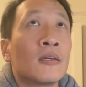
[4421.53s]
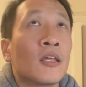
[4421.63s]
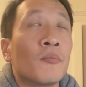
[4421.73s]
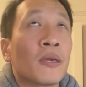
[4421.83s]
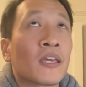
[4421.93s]

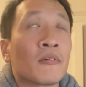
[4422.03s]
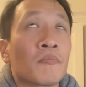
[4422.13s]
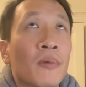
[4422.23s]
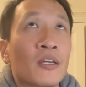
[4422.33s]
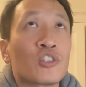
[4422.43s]

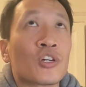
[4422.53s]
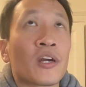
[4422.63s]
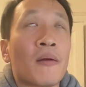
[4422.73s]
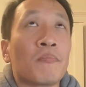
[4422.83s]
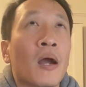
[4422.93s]
making sure
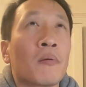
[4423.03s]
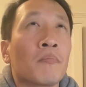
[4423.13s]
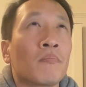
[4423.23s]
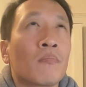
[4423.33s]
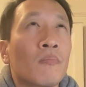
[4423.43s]

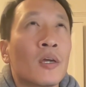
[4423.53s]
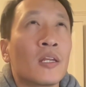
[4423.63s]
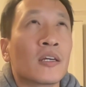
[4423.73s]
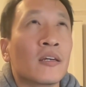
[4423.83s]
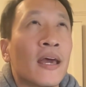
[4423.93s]
I'm in
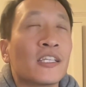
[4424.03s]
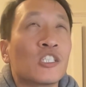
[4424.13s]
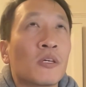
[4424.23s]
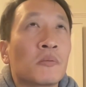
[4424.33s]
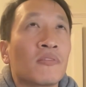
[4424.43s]
a good
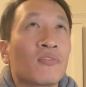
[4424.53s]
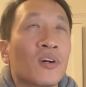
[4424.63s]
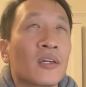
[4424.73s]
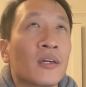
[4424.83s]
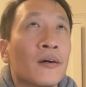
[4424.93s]
headspace
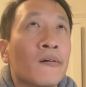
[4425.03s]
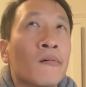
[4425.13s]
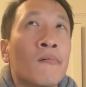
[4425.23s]
before I go.